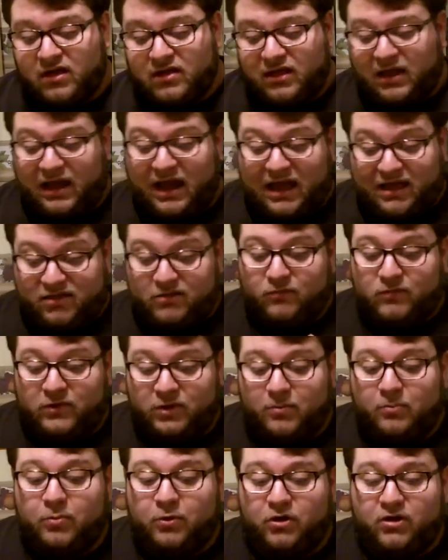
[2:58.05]
as in
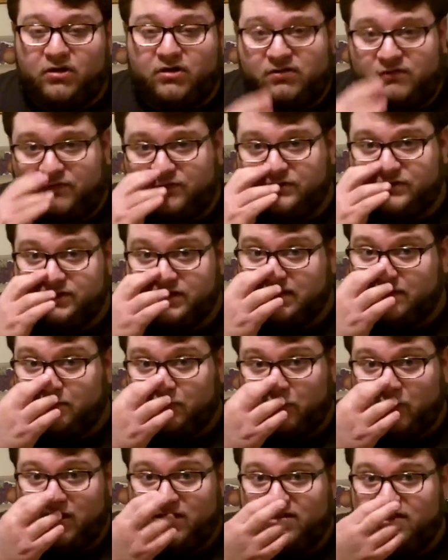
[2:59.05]
real books, for
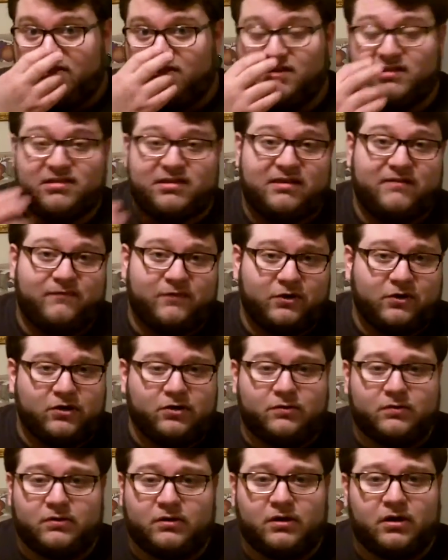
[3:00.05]
cheap prices. You see, if you go
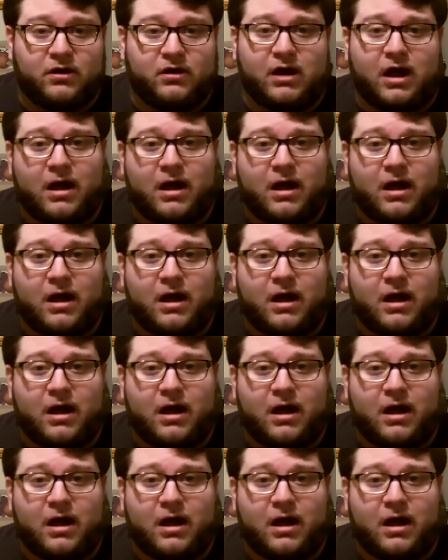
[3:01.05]
to a